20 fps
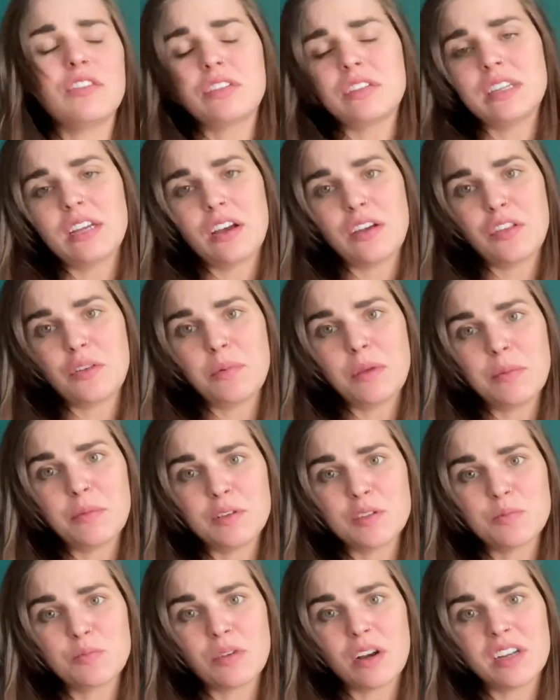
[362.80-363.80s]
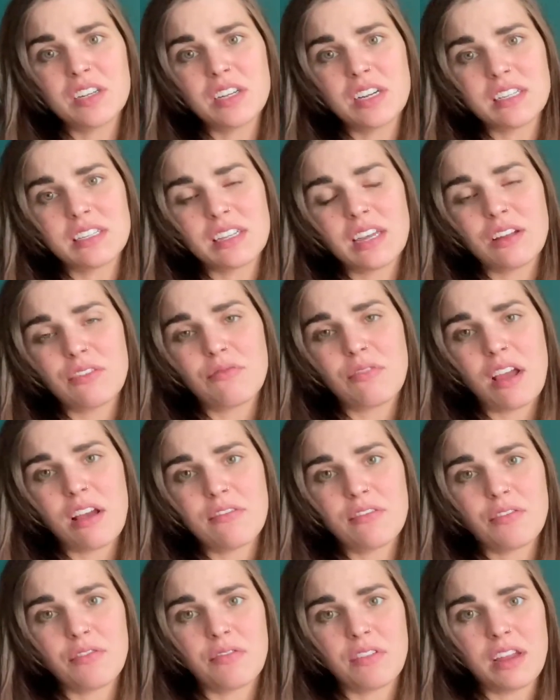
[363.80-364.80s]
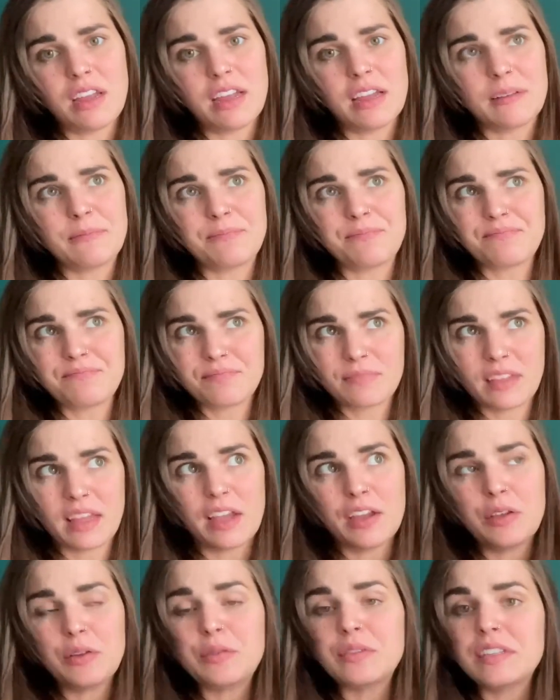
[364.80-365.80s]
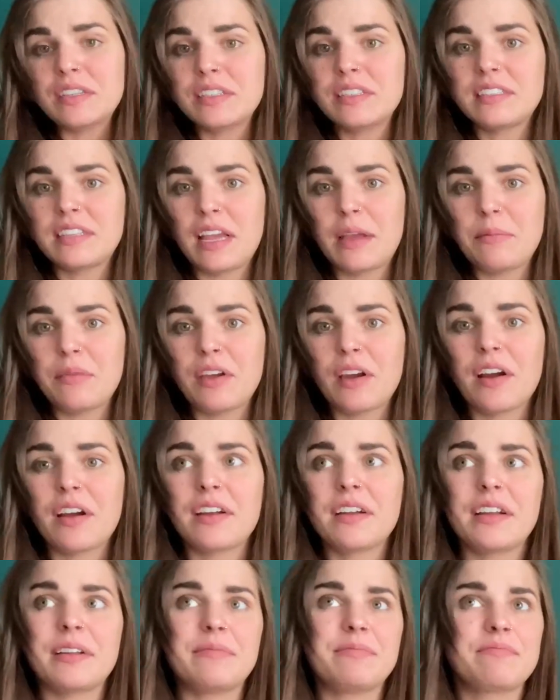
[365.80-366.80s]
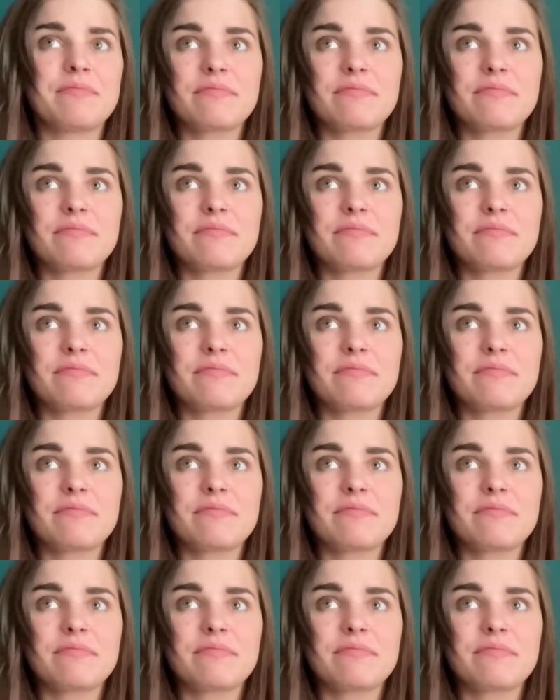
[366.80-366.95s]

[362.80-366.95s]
looked at other people's projects on Ravelry and that use the same yarn,